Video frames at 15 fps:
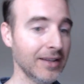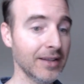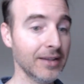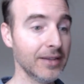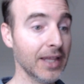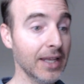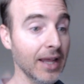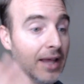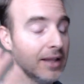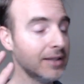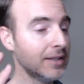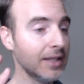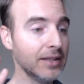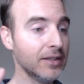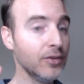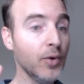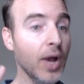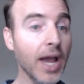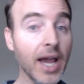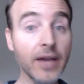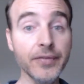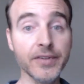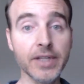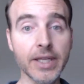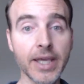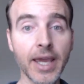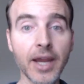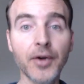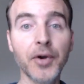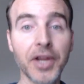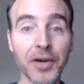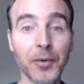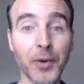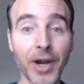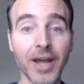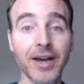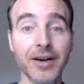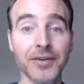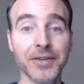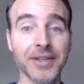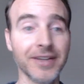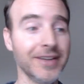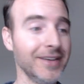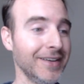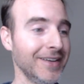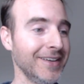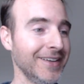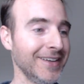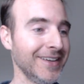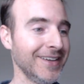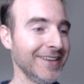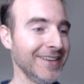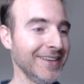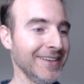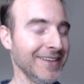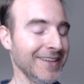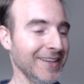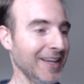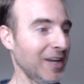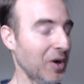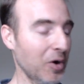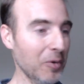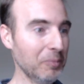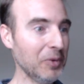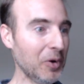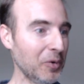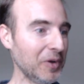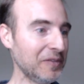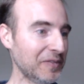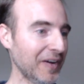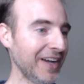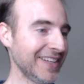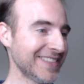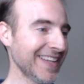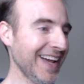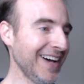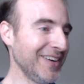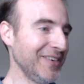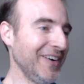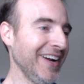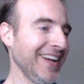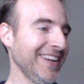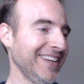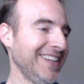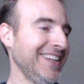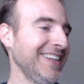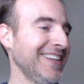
that that you have to carry around and hope no one finds out, right?